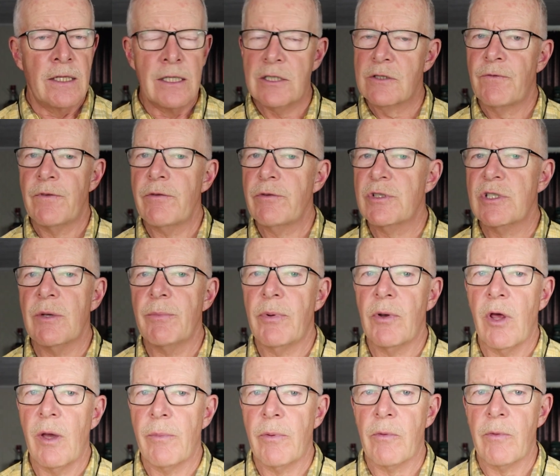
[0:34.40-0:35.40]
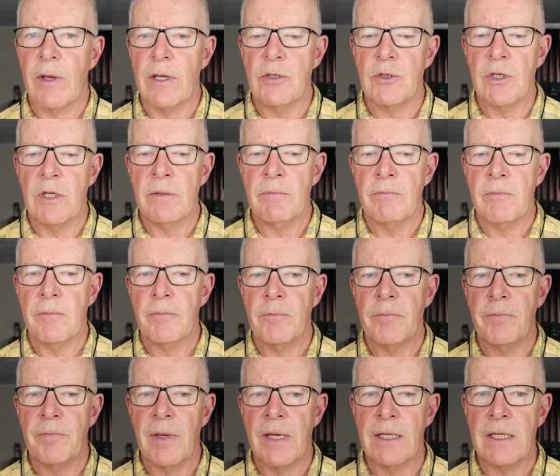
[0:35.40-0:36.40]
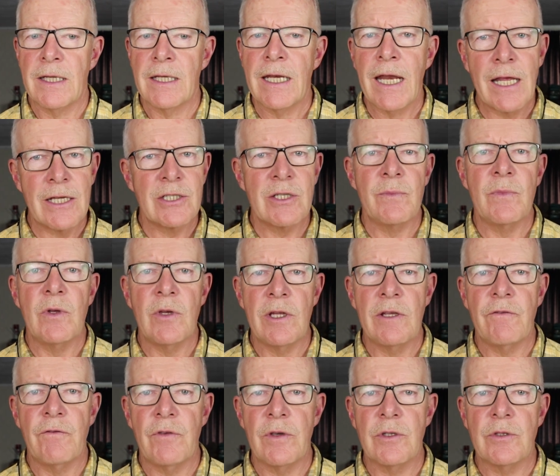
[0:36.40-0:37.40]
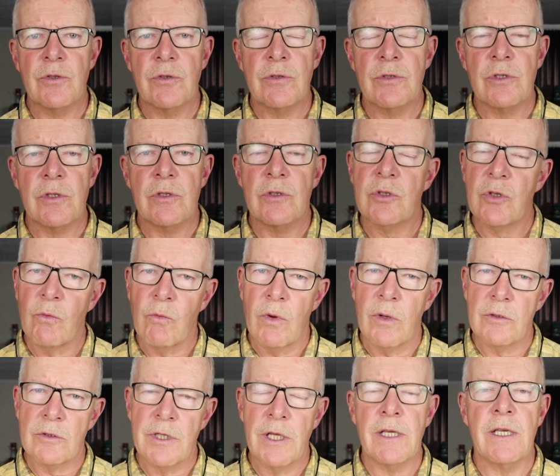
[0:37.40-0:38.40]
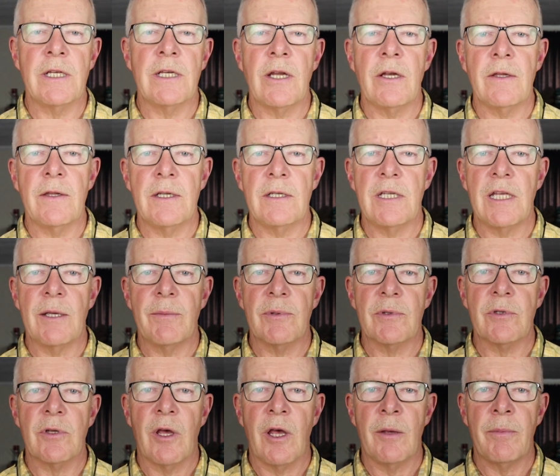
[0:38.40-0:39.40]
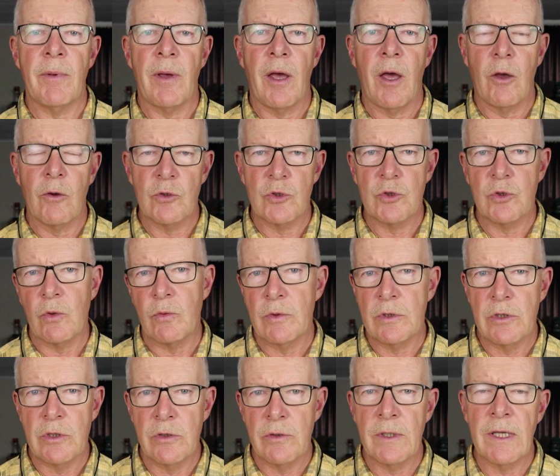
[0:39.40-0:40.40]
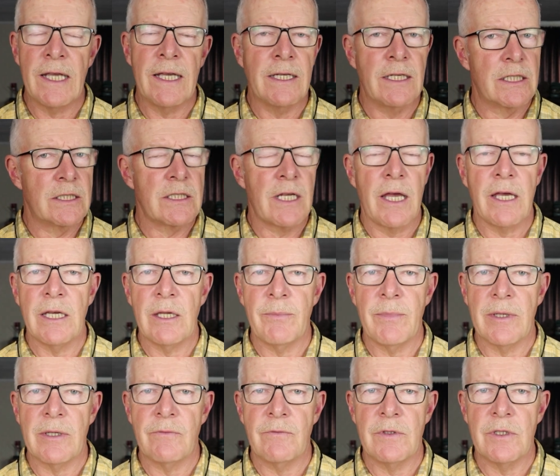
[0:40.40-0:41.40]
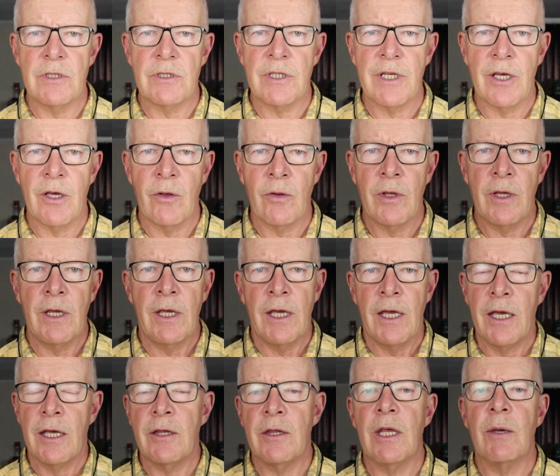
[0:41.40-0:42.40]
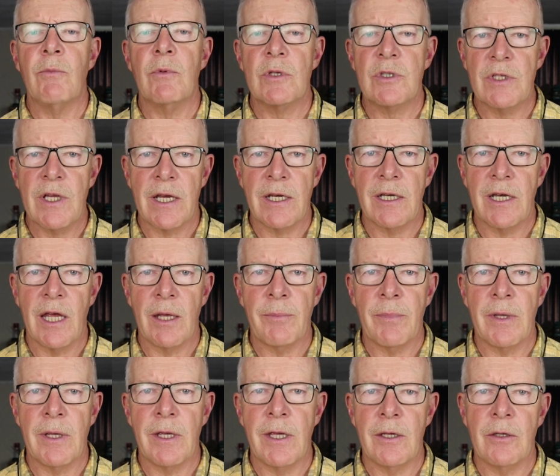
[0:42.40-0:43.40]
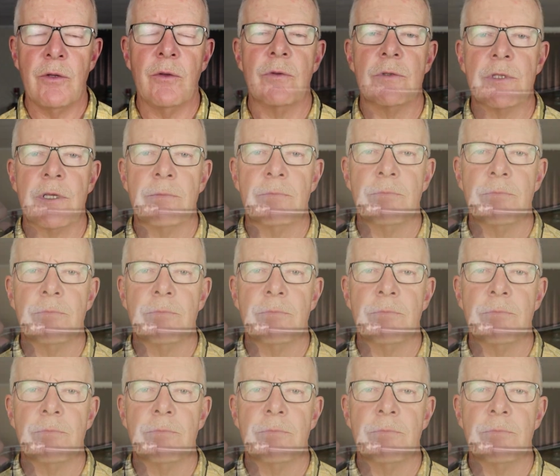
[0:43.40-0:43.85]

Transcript: It's a very simple operation, but it has some unique features, so we'll take it onto the tabletop, I'll show it to you in a tiny bit of detail, and then we'll set it up and use